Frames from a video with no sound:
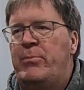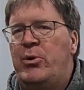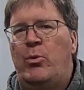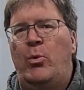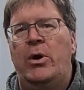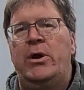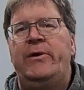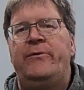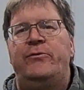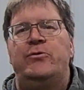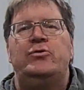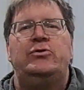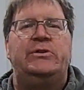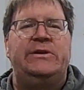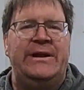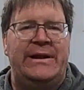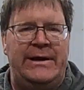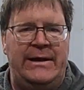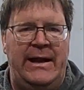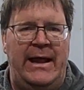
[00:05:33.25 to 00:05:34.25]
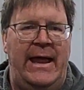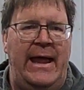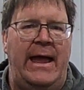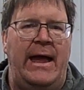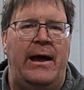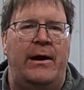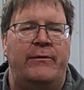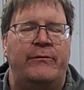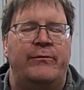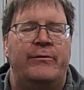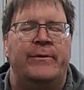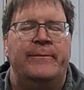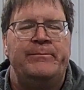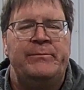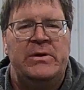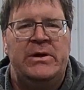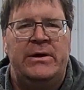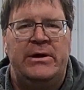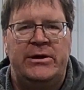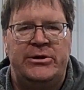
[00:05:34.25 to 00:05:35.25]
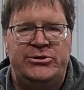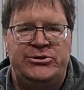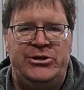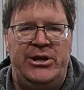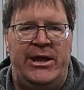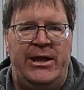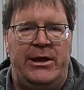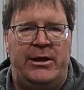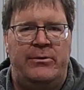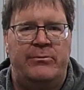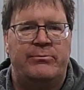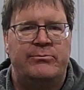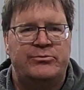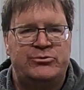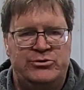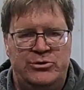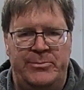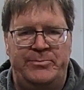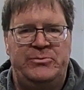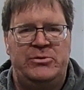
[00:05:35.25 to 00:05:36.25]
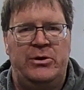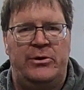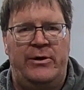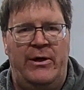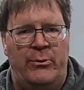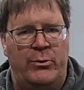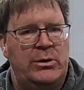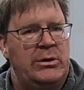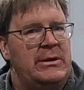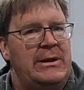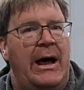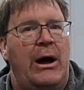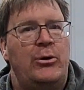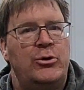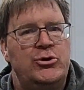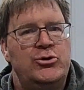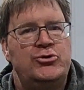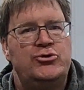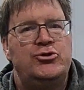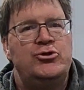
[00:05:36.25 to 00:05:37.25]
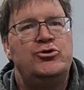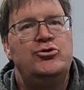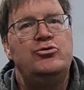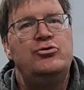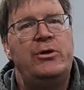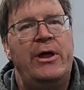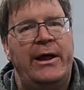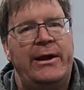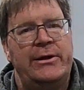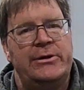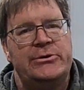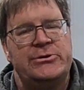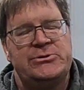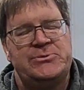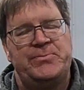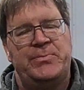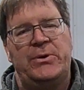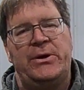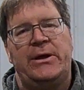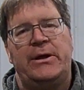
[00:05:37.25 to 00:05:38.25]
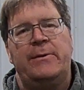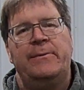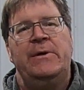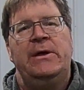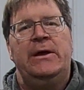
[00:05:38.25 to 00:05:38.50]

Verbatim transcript: But what if you didn't have a shank strip till that would allow you to do that in the spring?